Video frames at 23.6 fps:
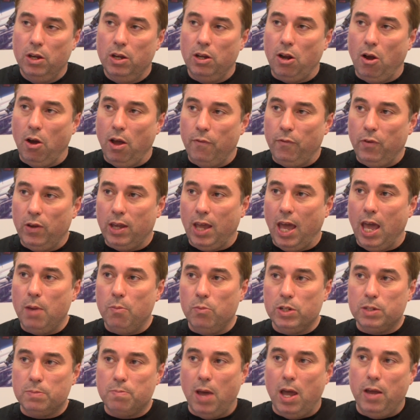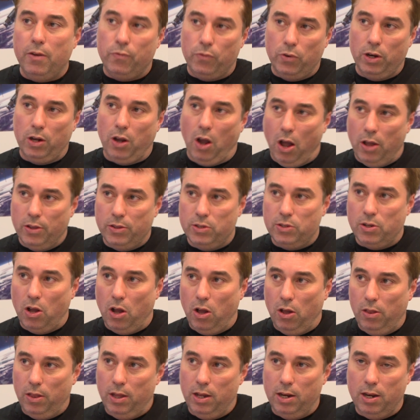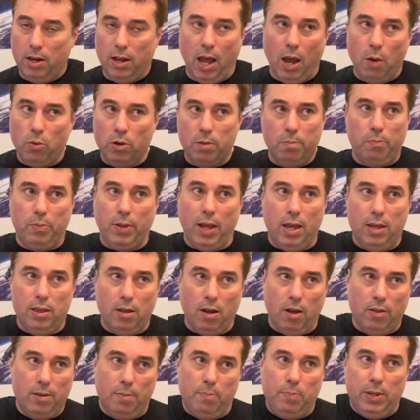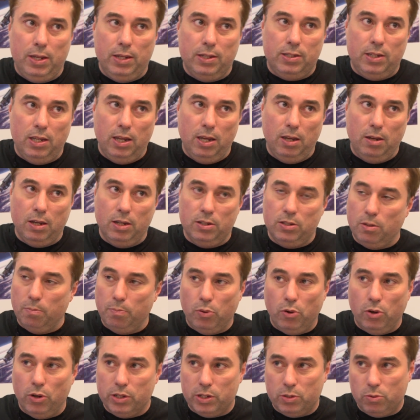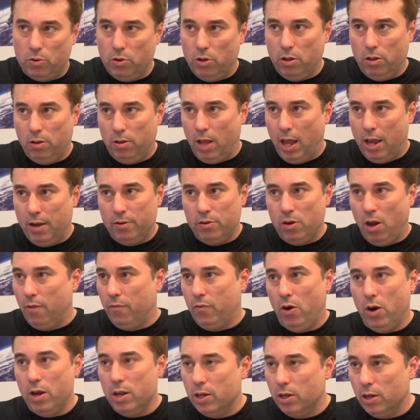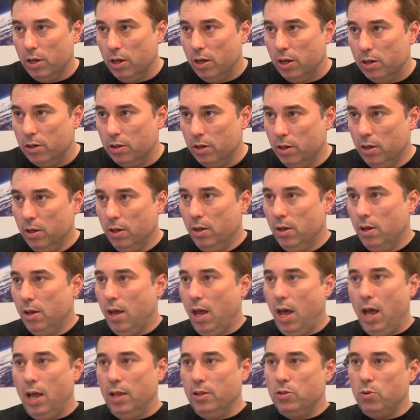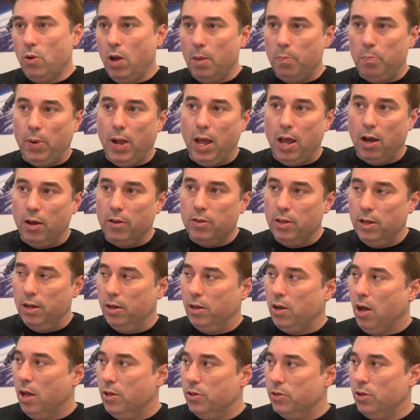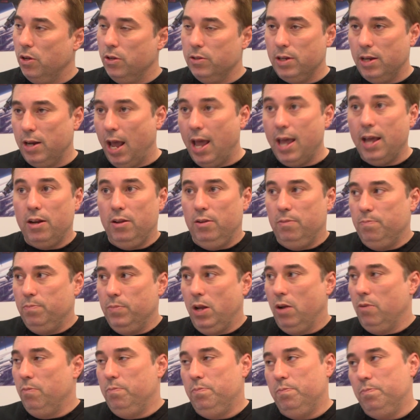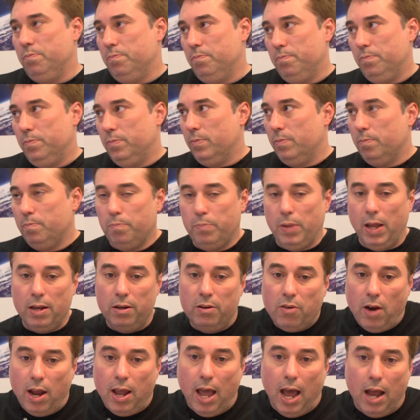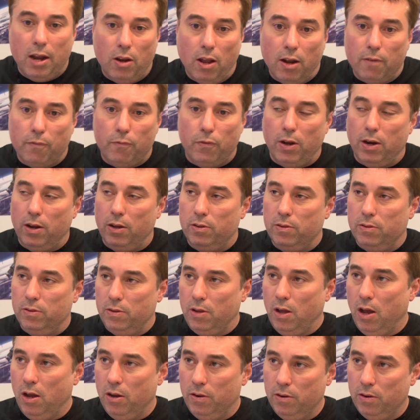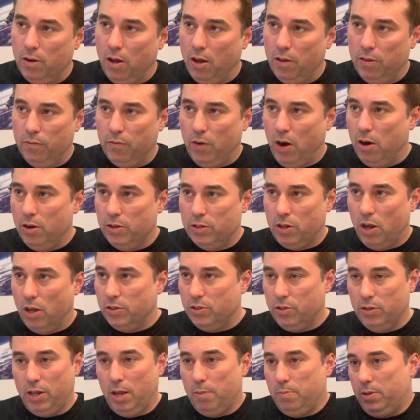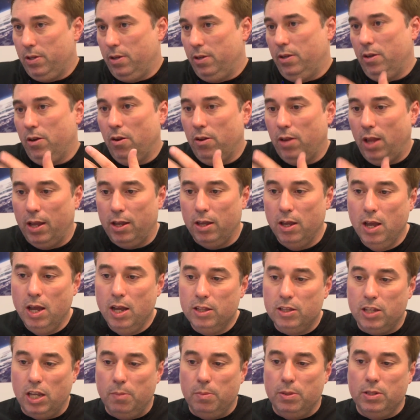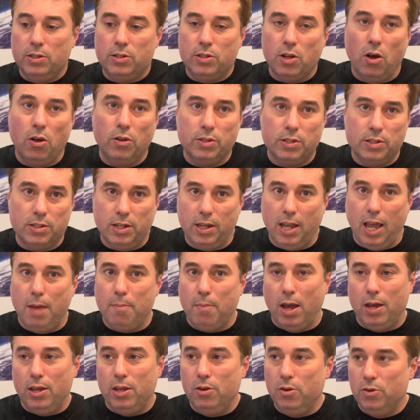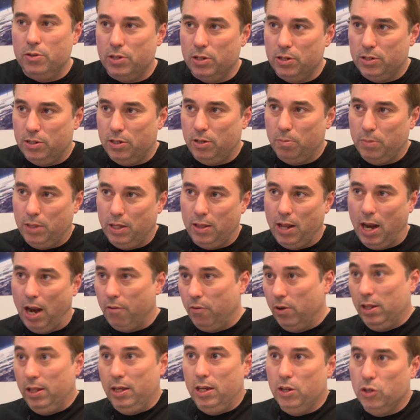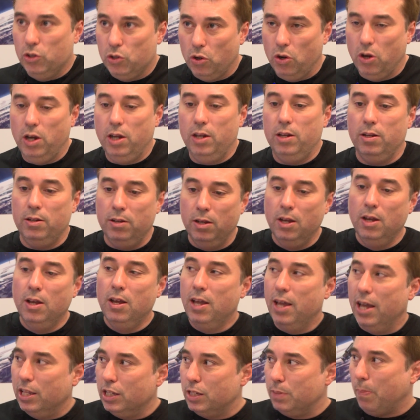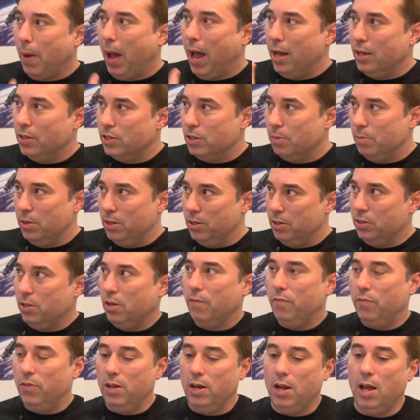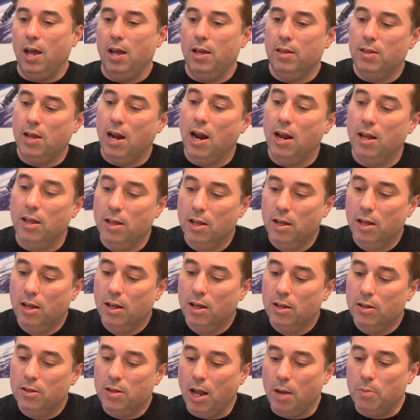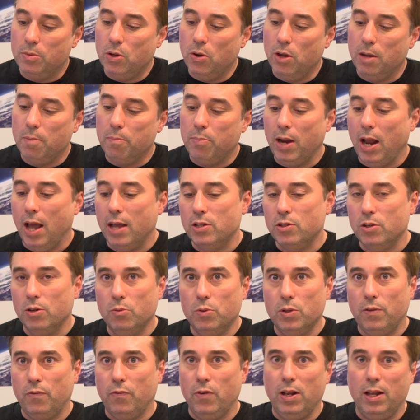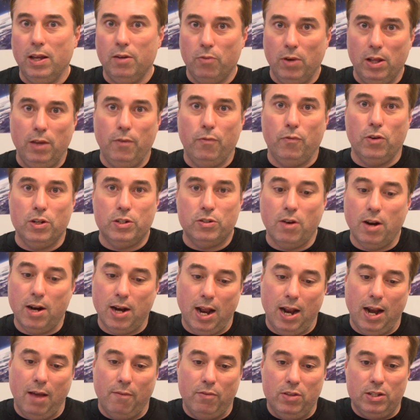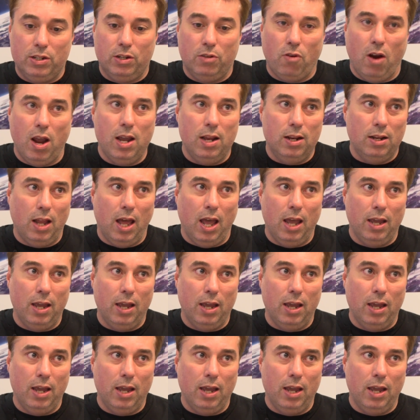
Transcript: if a game was made for a console, and I wouldn't play it on the PC because the ports were all like not very good. And so I'd play on the consoles, and I had, played great. I had a lot of fun on the various console games. Like Demon's Souls is a game I use as something that I really enjoyed and inspired some of the stuff that I'm doing. But I sort of was feeling really frustrated. I'd have this great